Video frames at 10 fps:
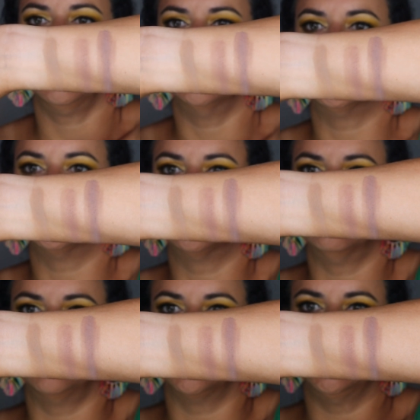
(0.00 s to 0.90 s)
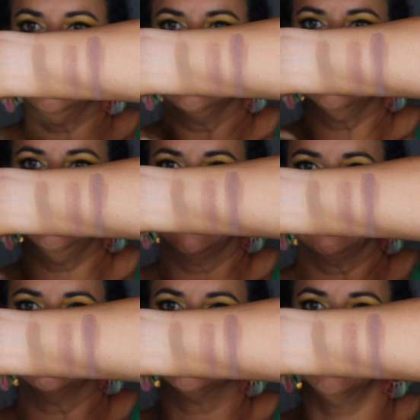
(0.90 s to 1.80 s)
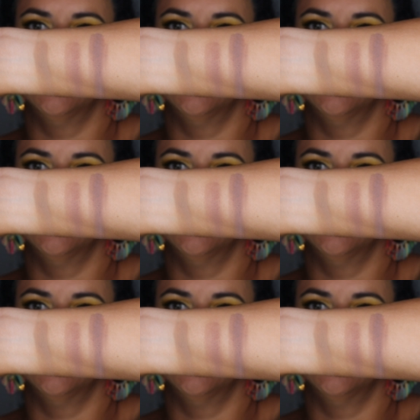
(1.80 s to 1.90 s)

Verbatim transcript: It's just so very nice